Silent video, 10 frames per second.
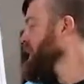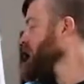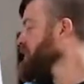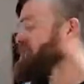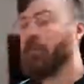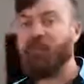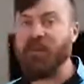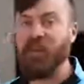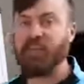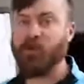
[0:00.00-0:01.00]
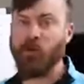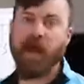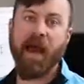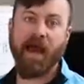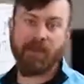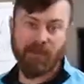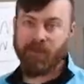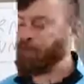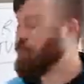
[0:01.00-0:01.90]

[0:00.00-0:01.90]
is Facebook ads,